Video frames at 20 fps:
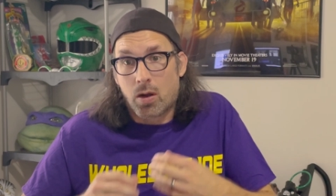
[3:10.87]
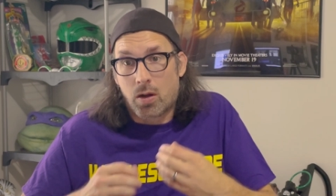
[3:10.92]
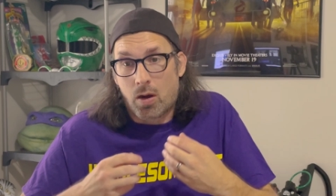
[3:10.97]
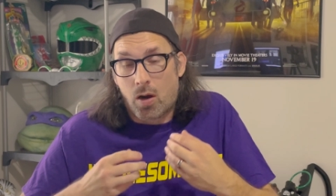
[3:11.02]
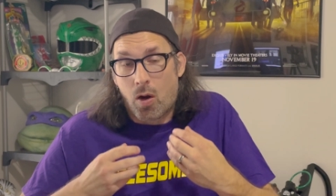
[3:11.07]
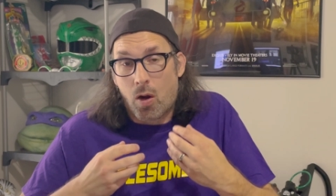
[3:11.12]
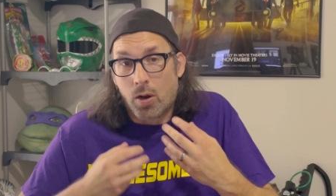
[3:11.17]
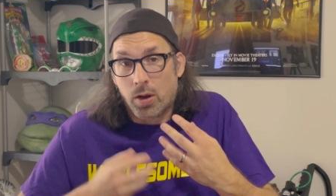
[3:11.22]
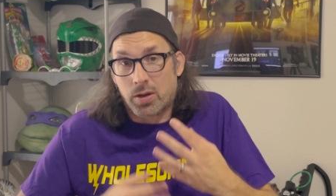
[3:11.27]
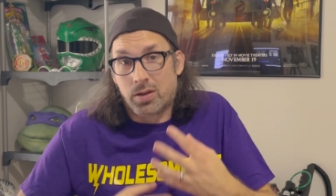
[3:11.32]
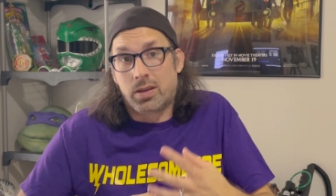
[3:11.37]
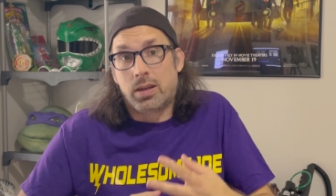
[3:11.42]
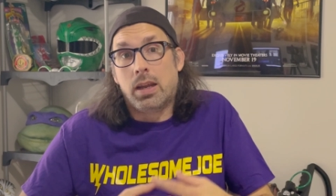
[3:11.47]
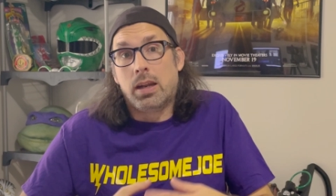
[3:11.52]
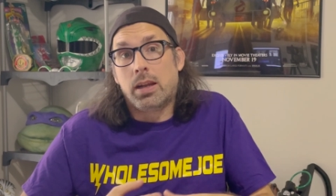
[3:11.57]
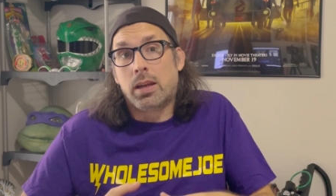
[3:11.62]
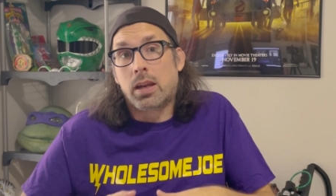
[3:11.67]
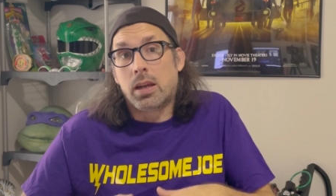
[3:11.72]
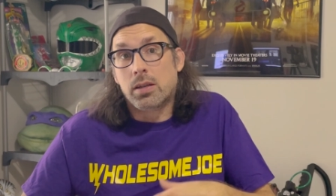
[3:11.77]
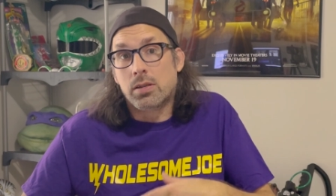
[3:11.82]
aren't
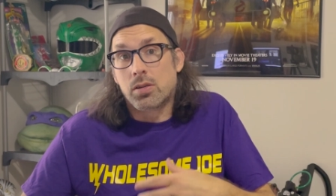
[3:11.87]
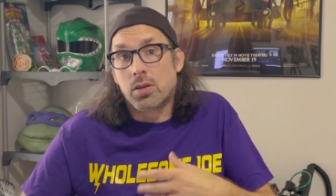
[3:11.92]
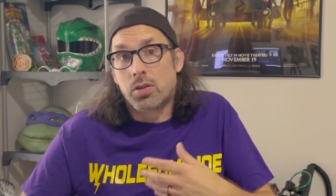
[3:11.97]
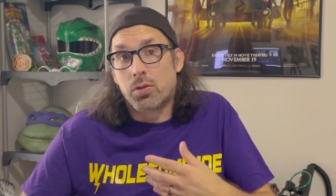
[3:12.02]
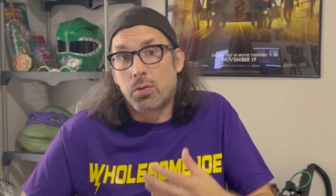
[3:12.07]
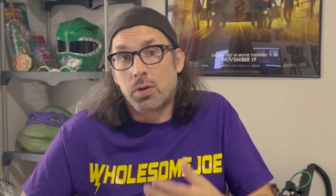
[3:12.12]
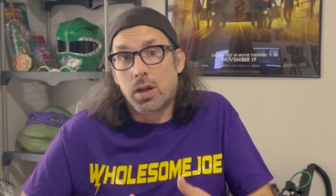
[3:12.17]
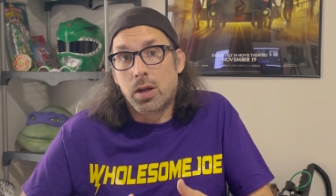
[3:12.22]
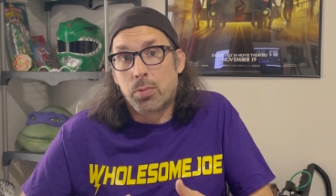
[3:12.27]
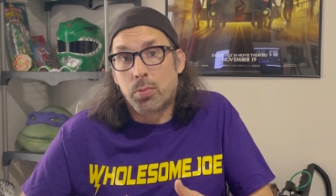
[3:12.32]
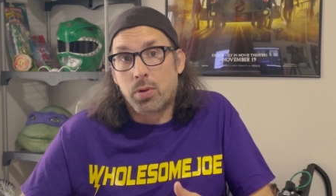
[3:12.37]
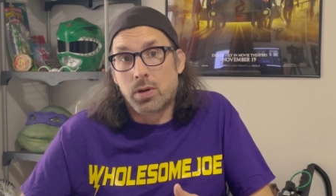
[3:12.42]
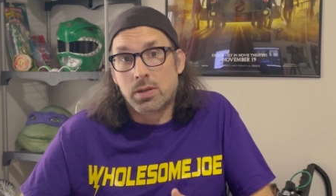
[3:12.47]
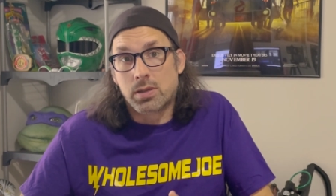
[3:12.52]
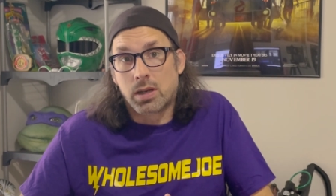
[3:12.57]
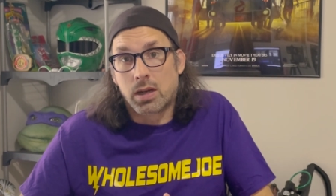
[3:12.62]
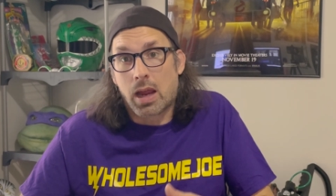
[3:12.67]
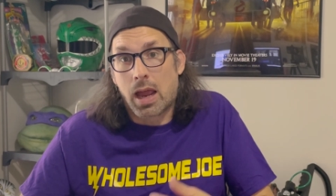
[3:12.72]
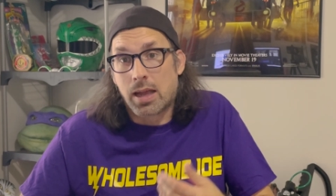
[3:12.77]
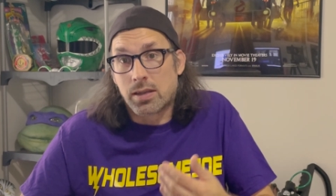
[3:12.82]
getting into 3D
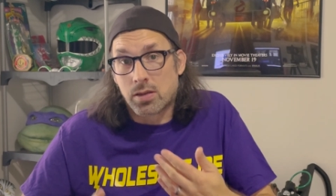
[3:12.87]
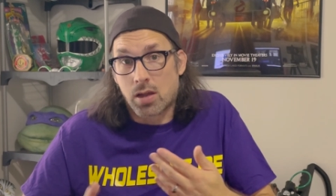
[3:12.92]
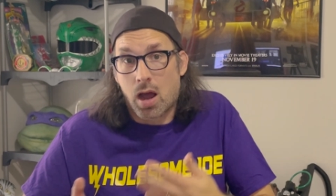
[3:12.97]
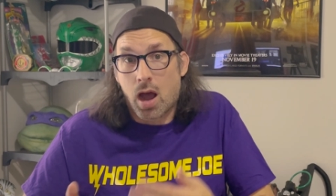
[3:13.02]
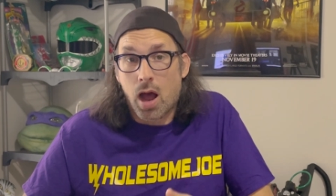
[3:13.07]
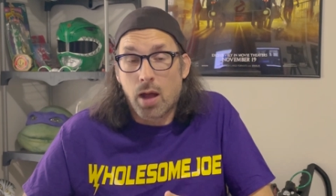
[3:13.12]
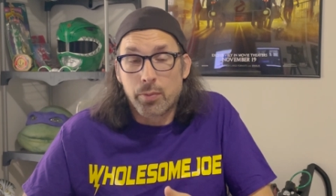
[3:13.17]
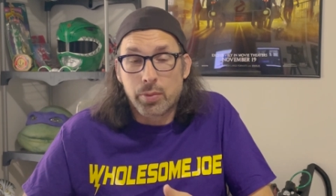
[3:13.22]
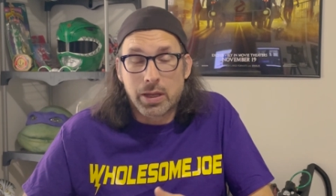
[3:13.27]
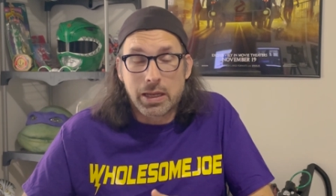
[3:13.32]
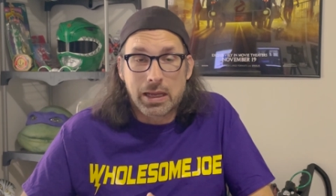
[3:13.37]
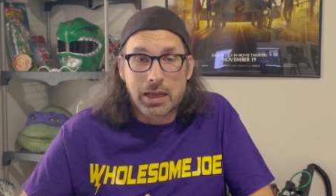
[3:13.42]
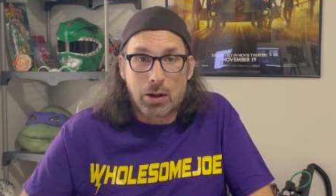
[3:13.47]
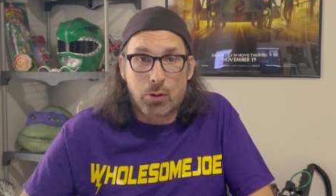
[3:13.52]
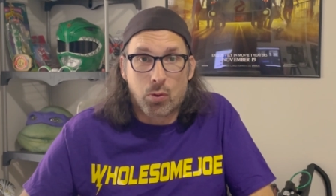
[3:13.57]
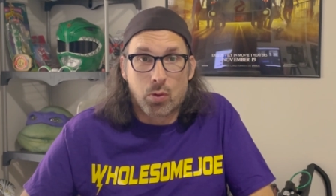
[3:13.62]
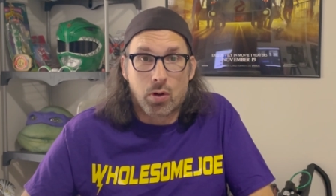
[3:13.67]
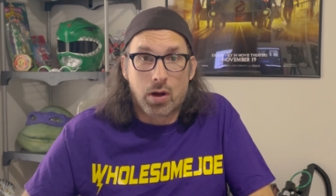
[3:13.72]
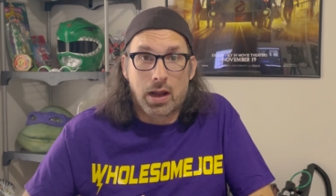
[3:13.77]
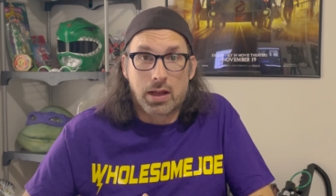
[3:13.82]
printing as a hobby
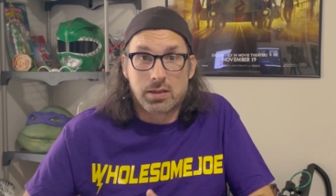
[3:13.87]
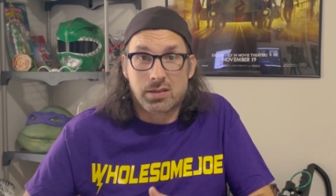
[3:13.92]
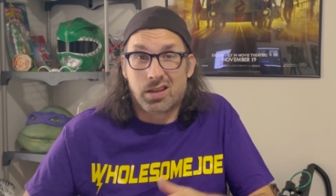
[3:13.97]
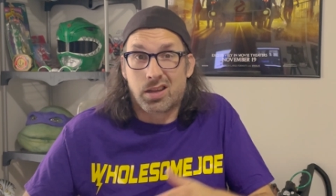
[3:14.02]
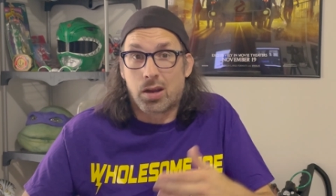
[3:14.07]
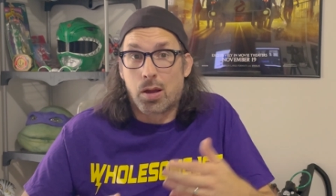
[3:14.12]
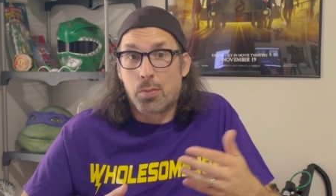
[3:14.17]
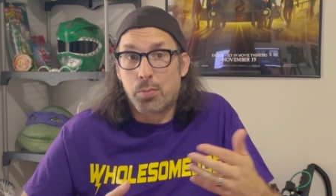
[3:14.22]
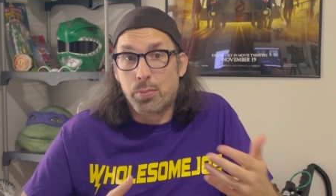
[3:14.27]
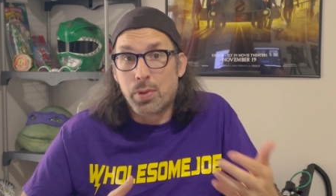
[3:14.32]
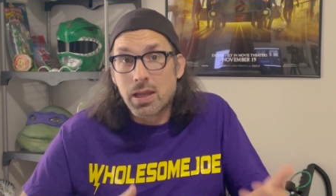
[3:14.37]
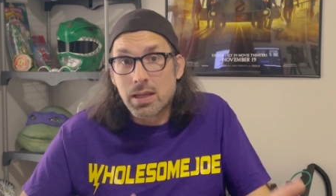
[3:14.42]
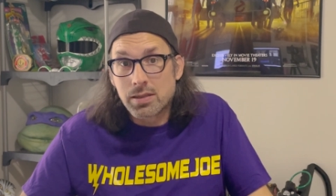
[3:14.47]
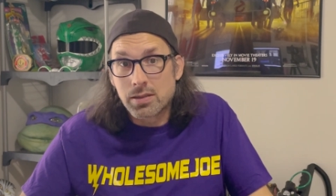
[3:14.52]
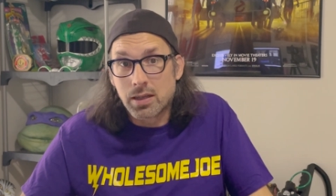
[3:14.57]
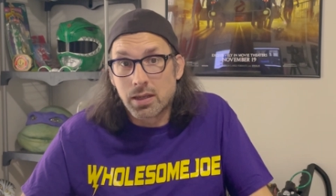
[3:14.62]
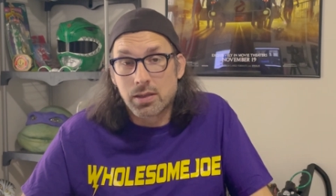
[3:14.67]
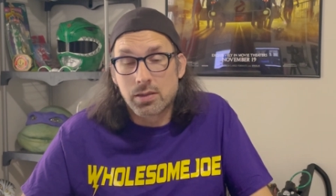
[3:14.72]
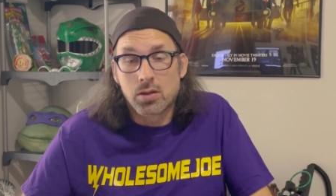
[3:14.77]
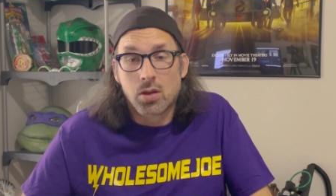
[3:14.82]
or as like a
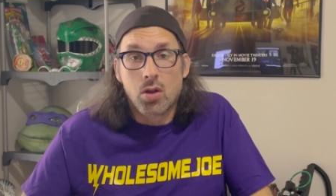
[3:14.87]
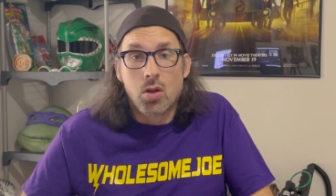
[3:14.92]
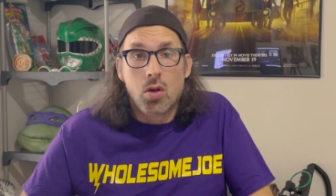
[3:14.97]
business